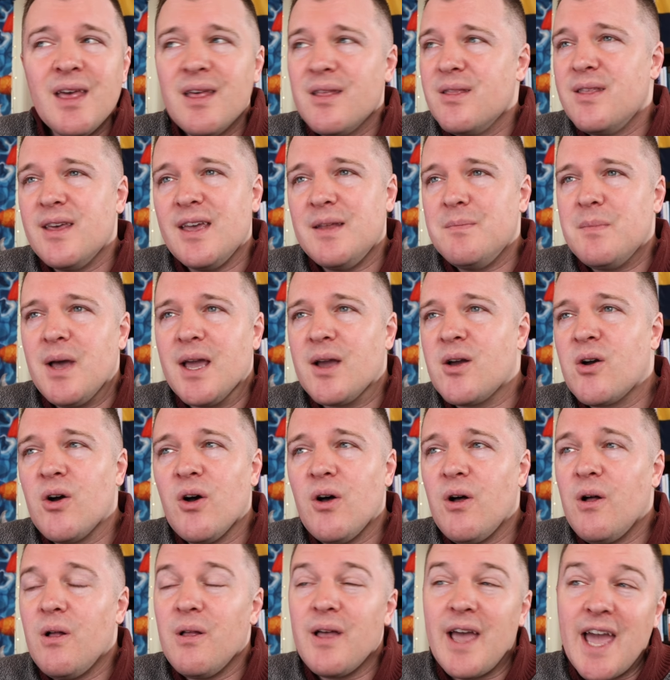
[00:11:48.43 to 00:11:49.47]
then my
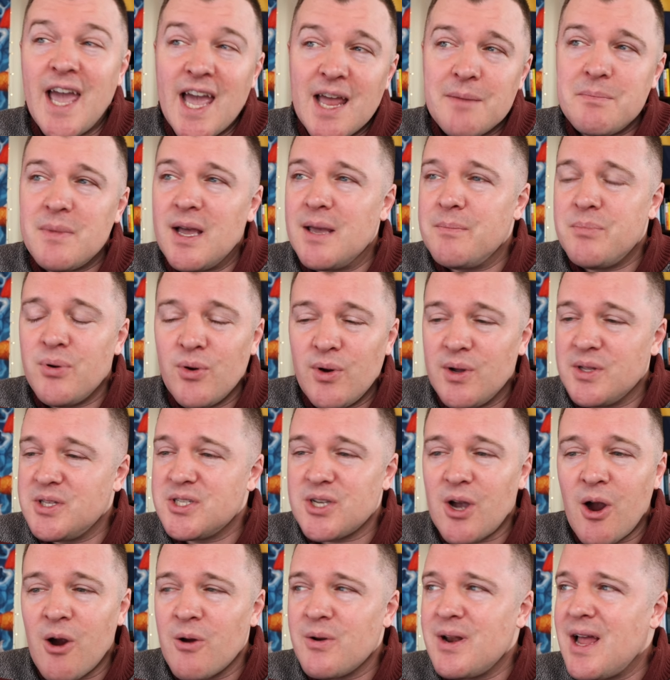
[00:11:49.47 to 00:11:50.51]
call and my puts
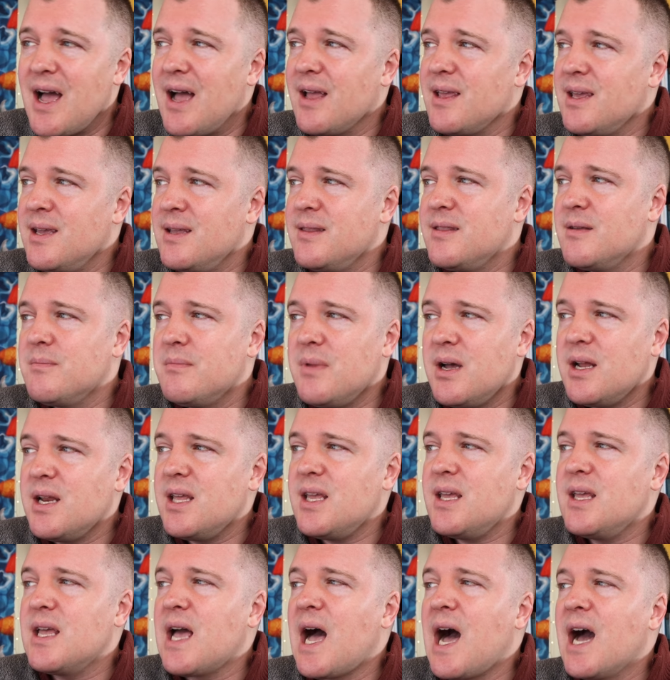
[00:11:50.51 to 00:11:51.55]
are not in the money.